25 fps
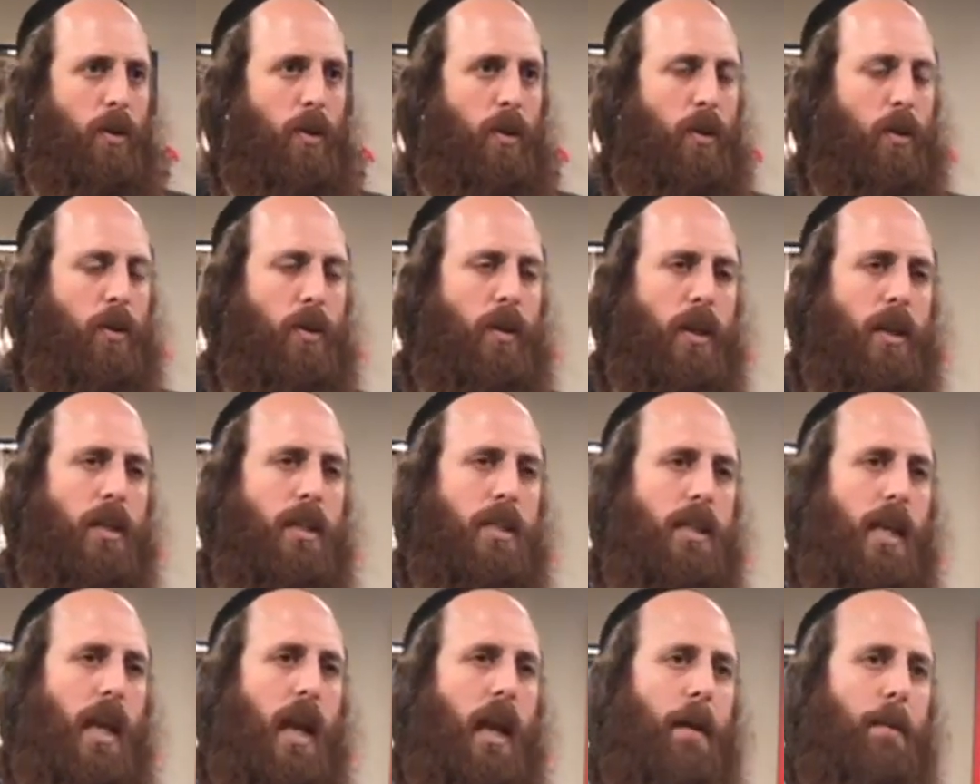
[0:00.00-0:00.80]
good
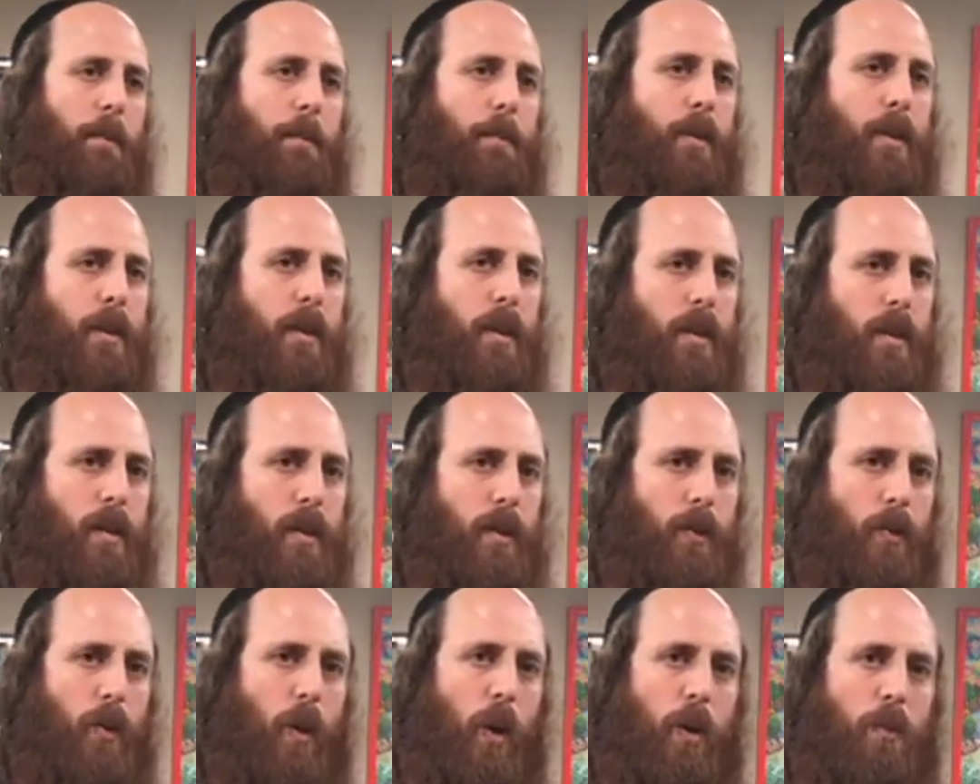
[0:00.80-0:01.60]
example,
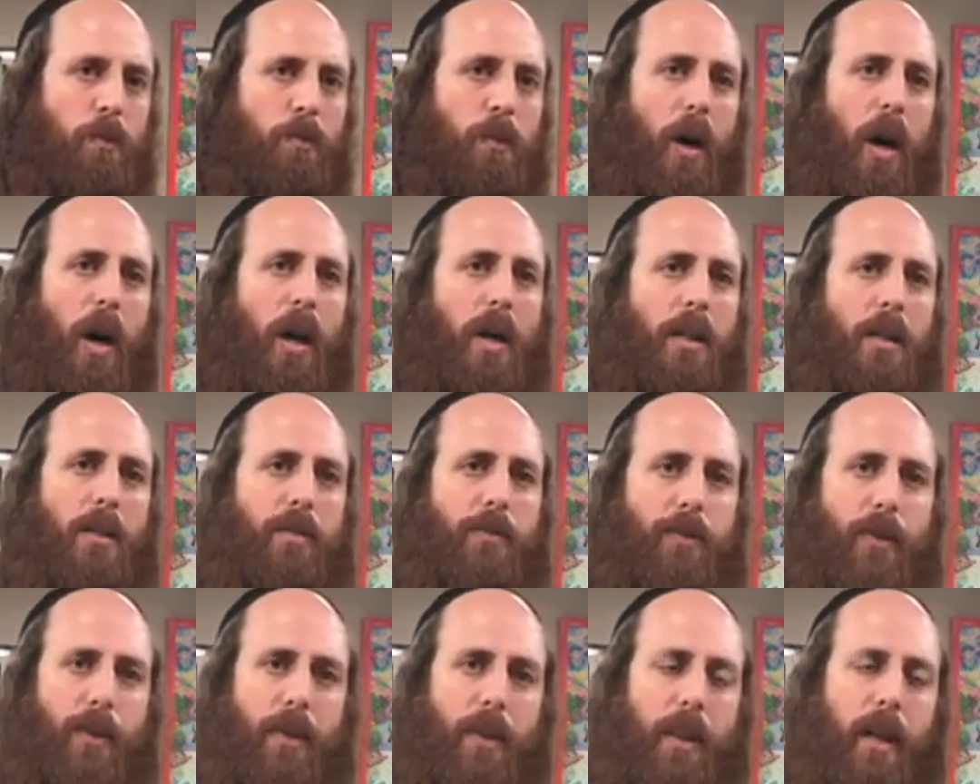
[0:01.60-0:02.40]
a role model
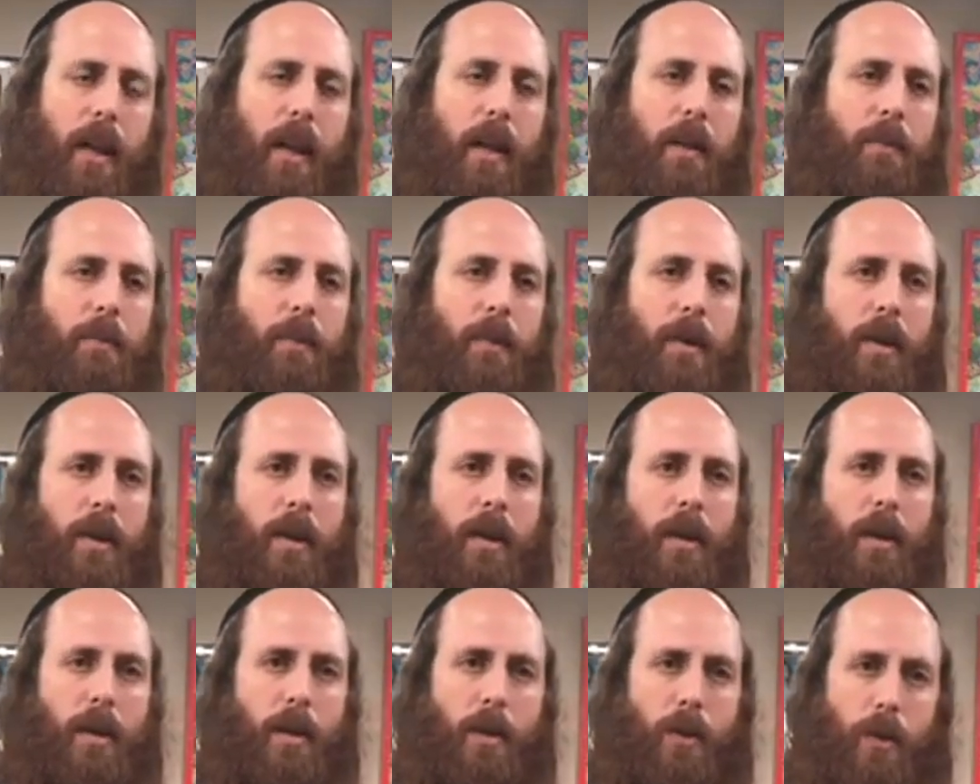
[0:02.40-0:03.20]
for them
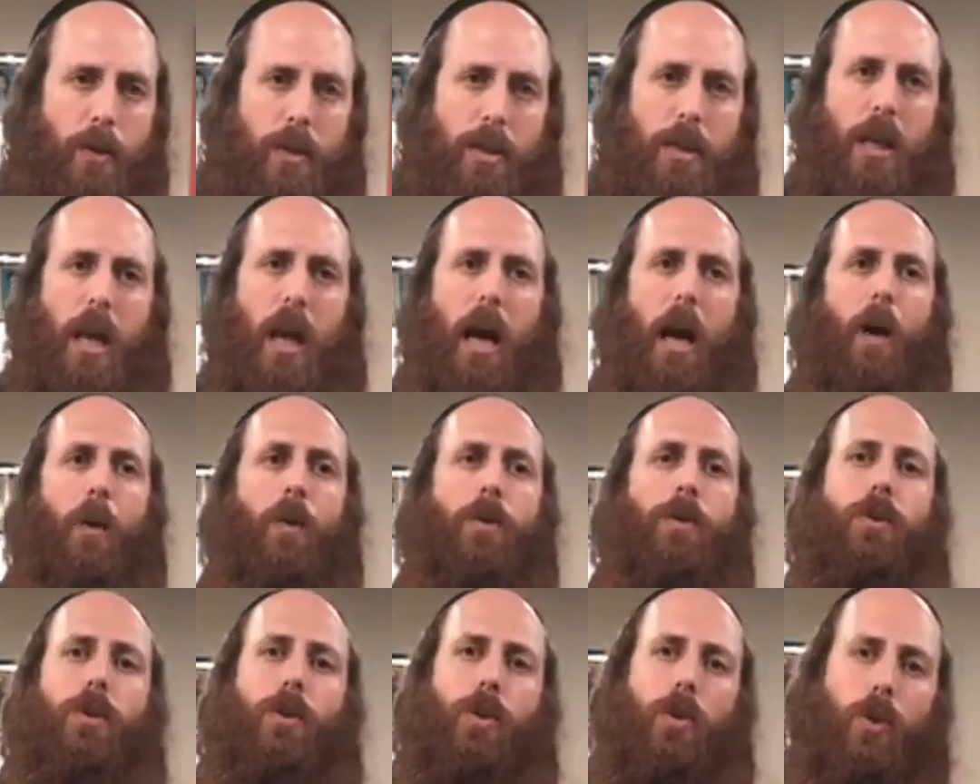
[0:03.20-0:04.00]
to see how
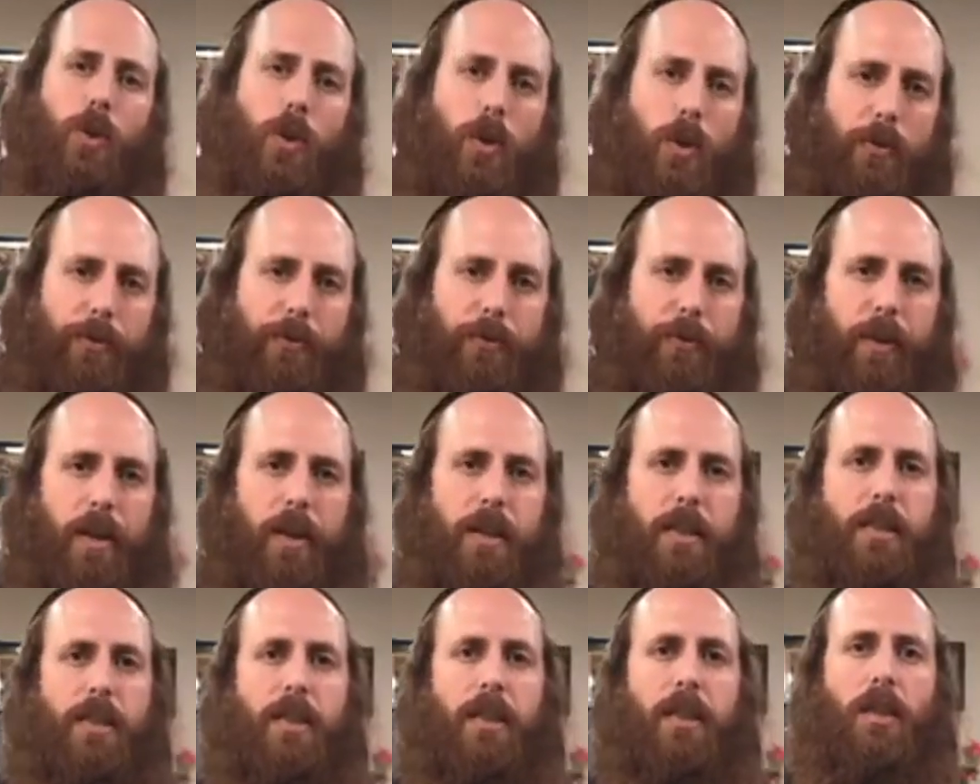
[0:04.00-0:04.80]
you're
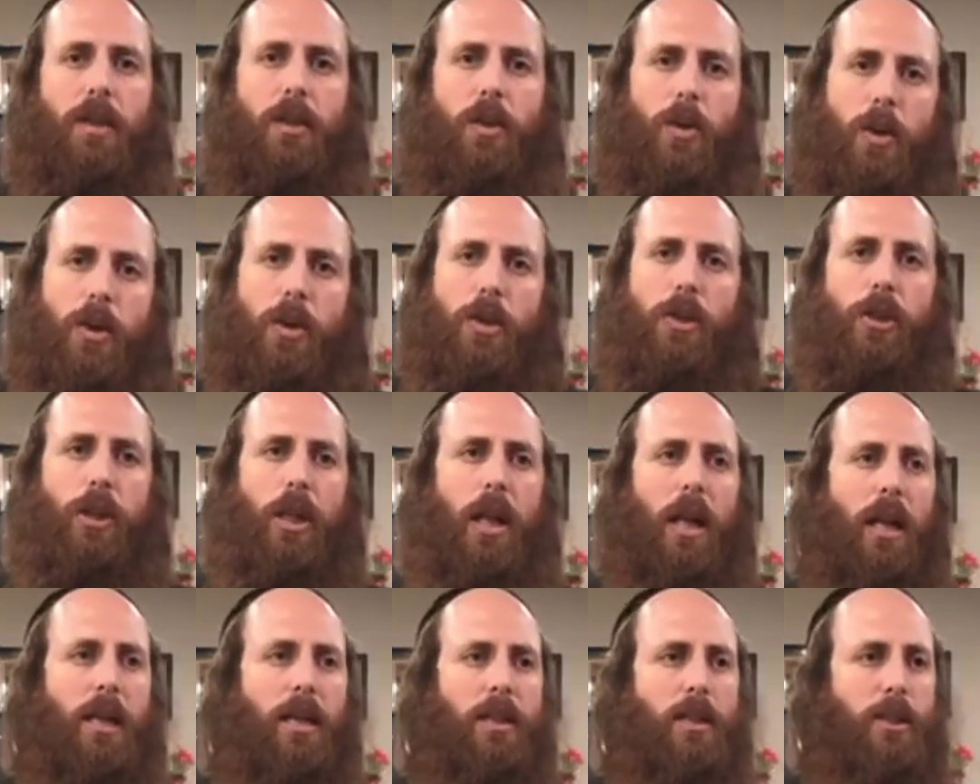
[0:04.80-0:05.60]
facing your
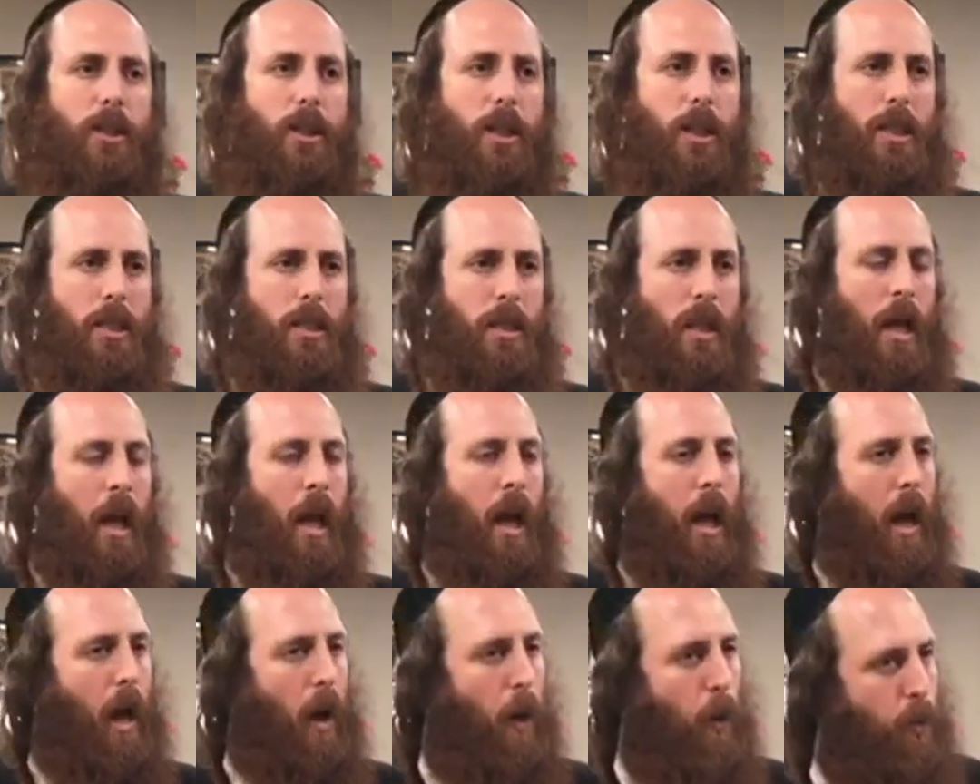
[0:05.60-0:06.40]
challenges,
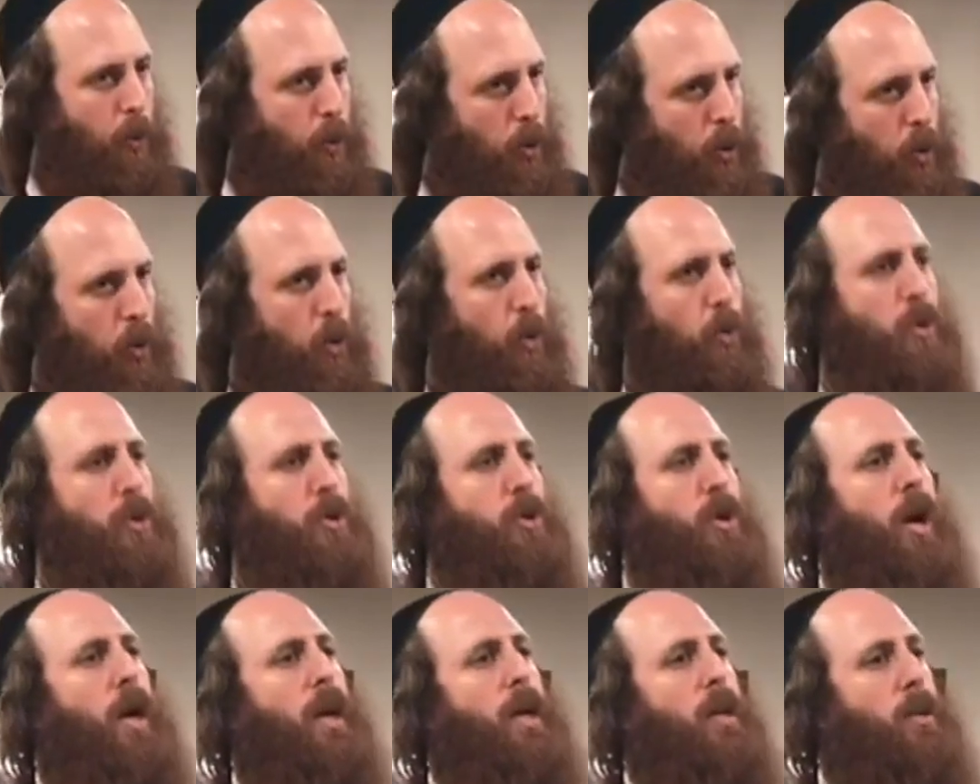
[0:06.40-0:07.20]
how you're
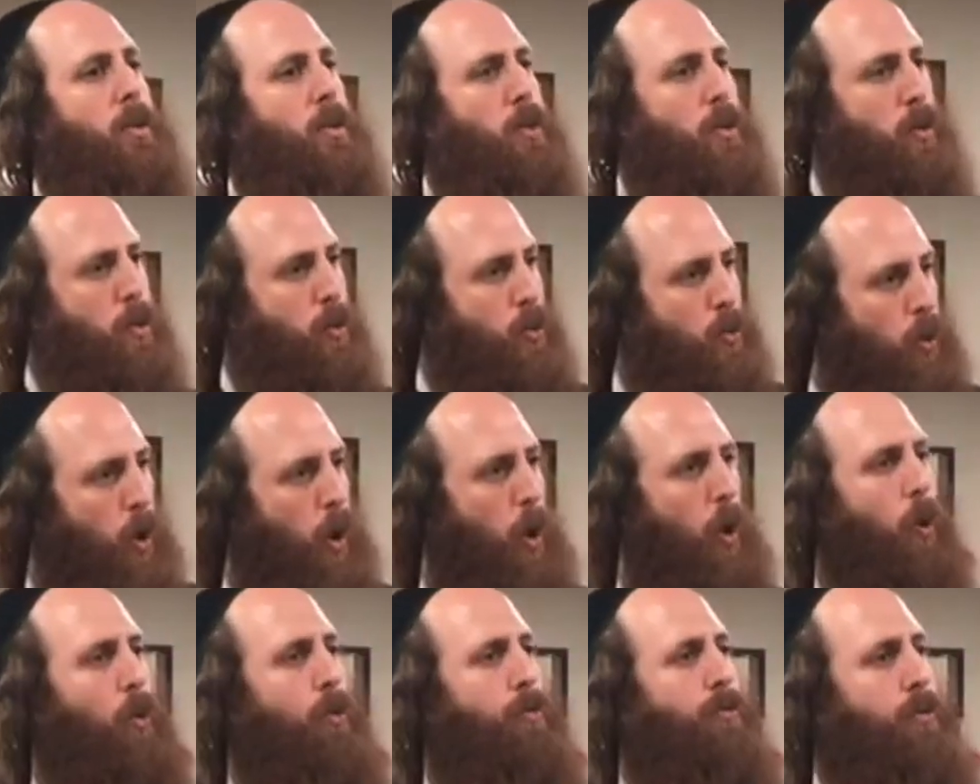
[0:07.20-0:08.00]
trying to
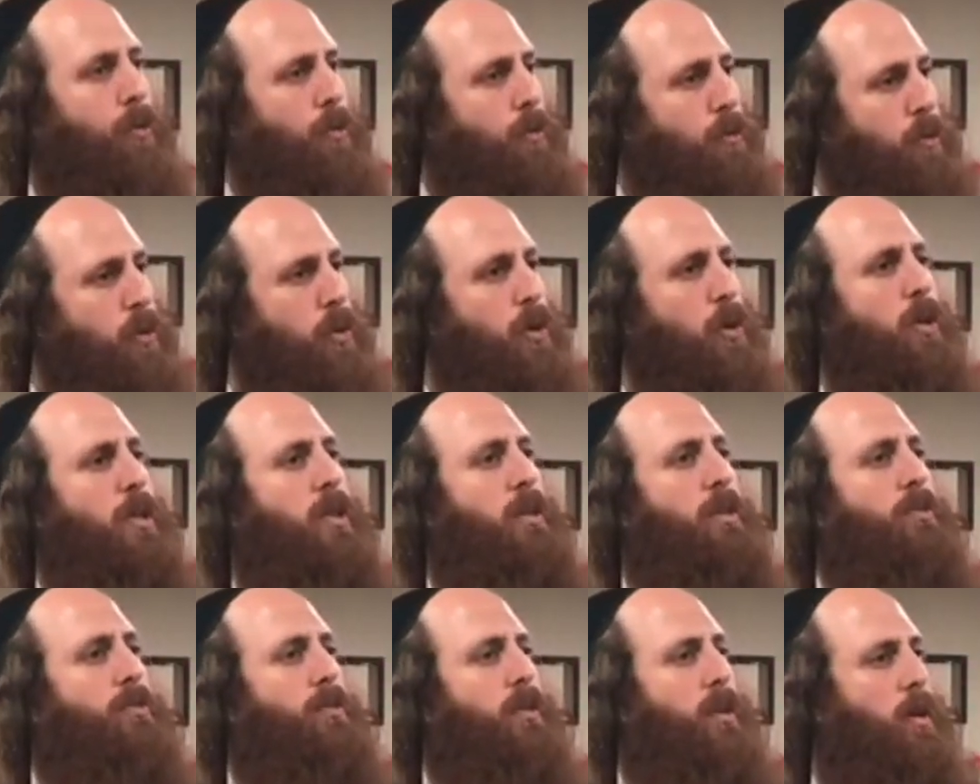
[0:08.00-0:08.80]
grow from your
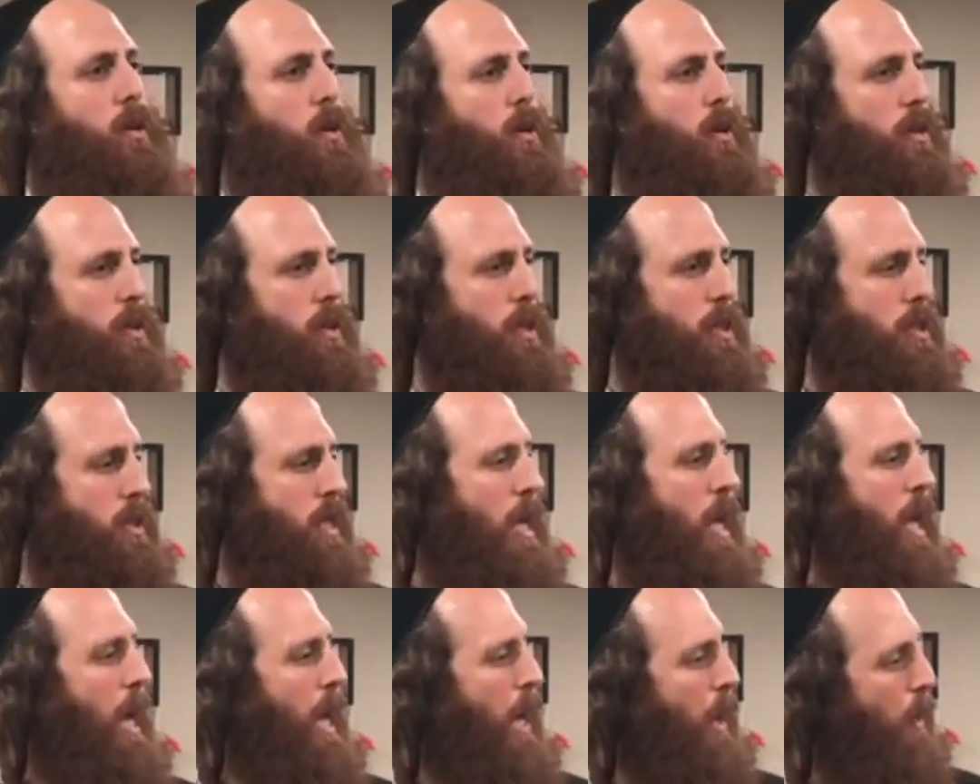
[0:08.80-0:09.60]
difficulties,
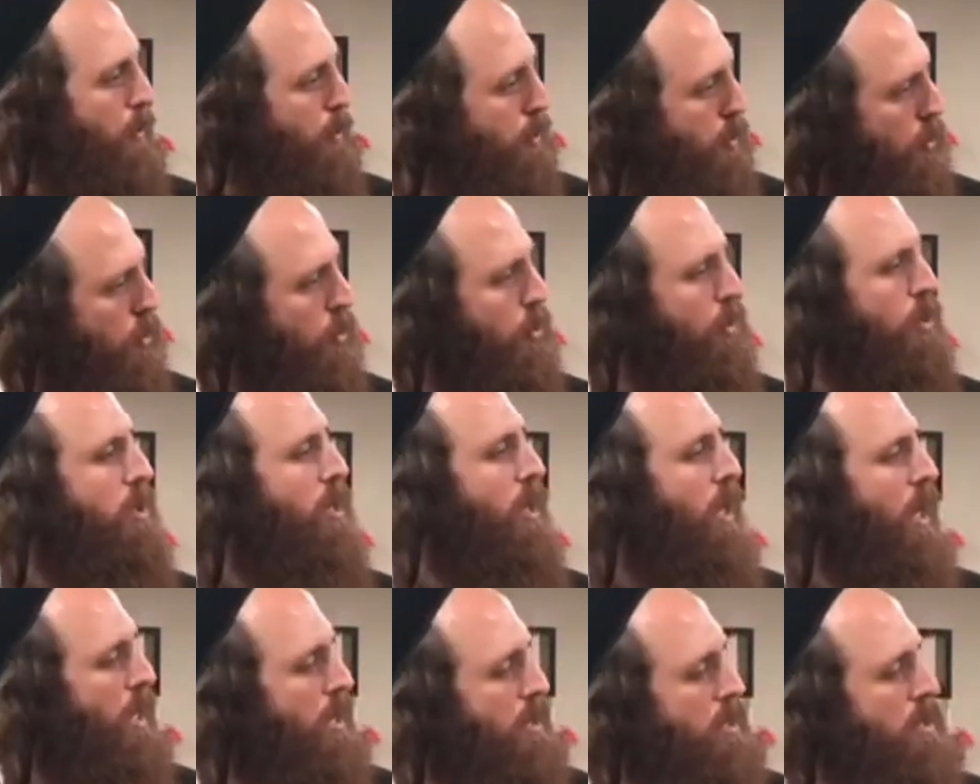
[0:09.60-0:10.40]
how you're
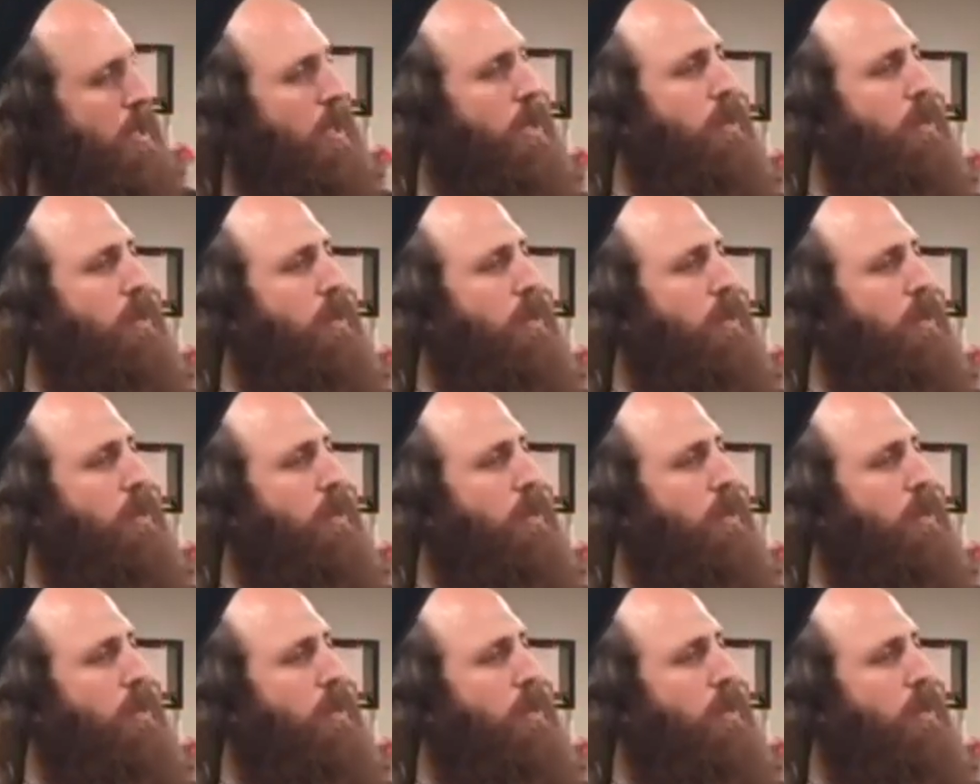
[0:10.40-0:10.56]
not